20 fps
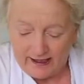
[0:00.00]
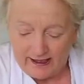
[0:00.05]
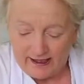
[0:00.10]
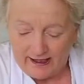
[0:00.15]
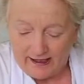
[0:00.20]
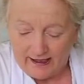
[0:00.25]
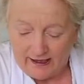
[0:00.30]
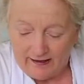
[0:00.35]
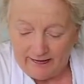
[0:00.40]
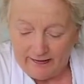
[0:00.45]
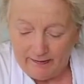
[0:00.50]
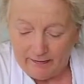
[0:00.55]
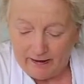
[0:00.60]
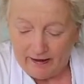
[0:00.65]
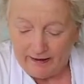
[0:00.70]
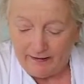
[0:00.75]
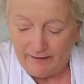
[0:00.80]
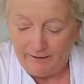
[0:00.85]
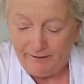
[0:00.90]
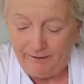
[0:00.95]
on the
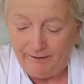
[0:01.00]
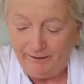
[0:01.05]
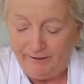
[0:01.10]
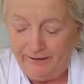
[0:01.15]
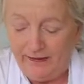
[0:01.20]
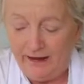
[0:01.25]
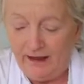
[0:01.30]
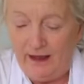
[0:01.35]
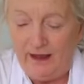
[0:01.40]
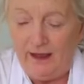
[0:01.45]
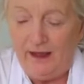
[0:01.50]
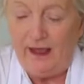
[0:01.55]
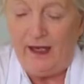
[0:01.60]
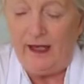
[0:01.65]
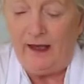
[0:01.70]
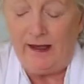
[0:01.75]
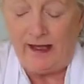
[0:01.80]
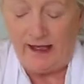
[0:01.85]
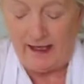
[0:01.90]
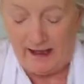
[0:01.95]
bottom.
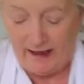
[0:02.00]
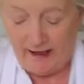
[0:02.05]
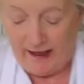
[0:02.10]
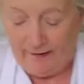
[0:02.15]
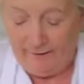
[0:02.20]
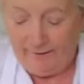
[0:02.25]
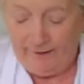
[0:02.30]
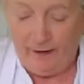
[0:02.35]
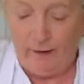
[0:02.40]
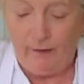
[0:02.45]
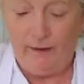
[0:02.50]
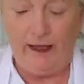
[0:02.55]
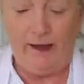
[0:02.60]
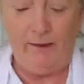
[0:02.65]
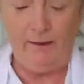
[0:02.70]
I feel when